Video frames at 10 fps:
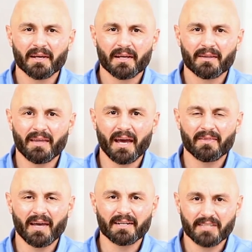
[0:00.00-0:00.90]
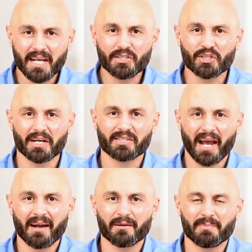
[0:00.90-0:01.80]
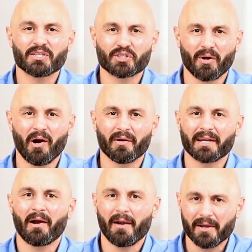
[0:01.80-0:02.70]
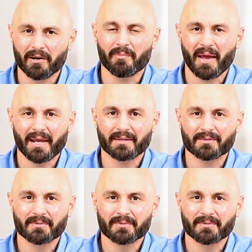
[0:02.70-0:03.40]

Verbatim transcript: that teach us how to be strong in our inner man.